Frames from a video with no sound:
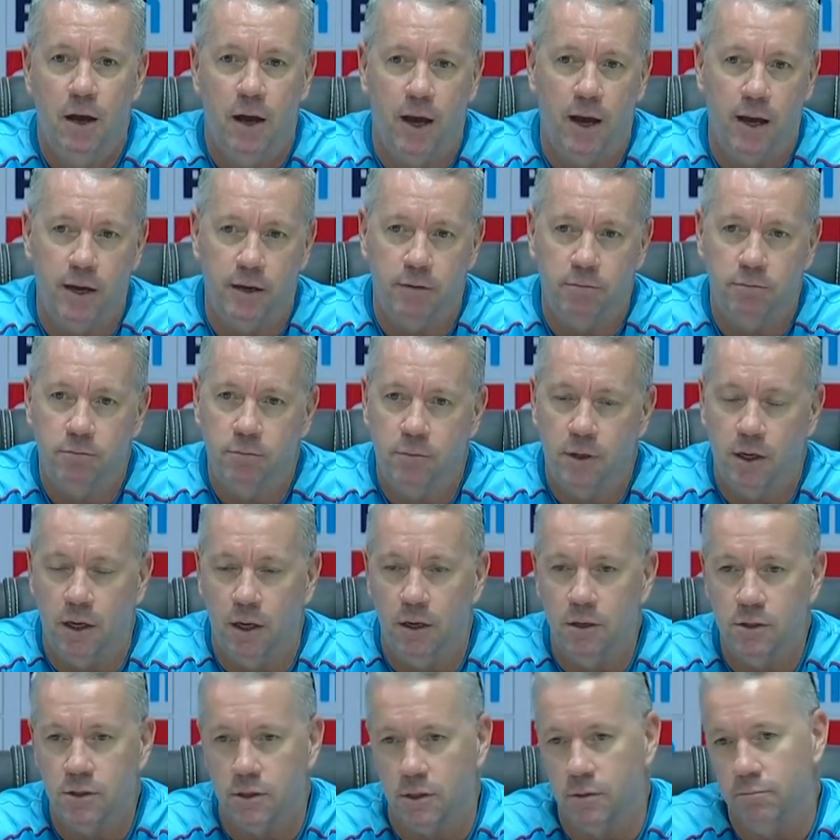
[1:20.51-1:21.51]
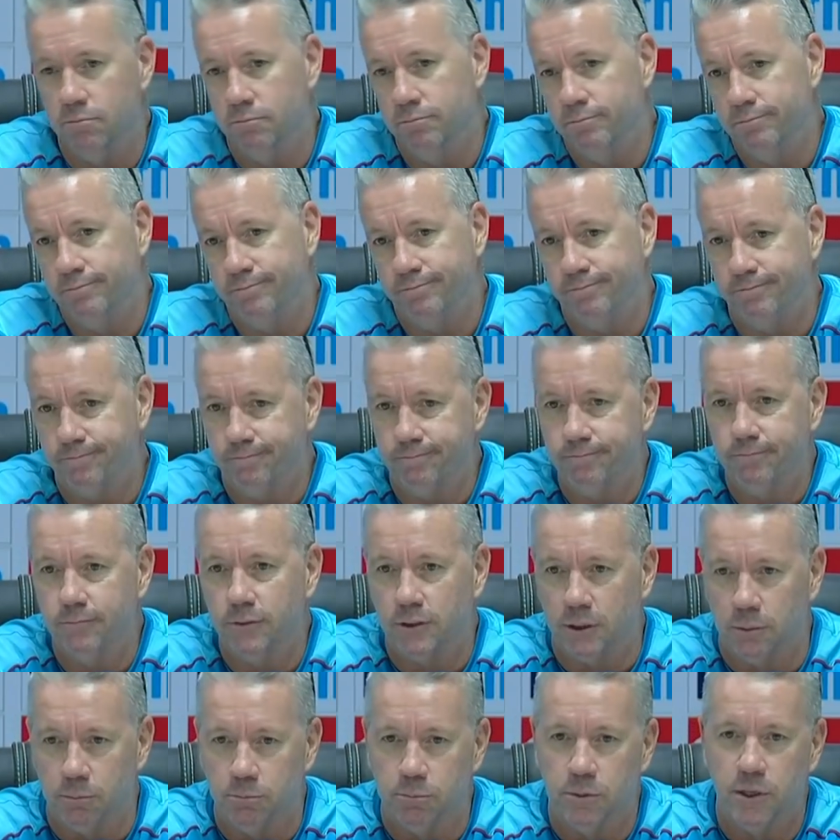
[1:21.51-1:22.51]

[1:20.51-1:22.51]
and you know some some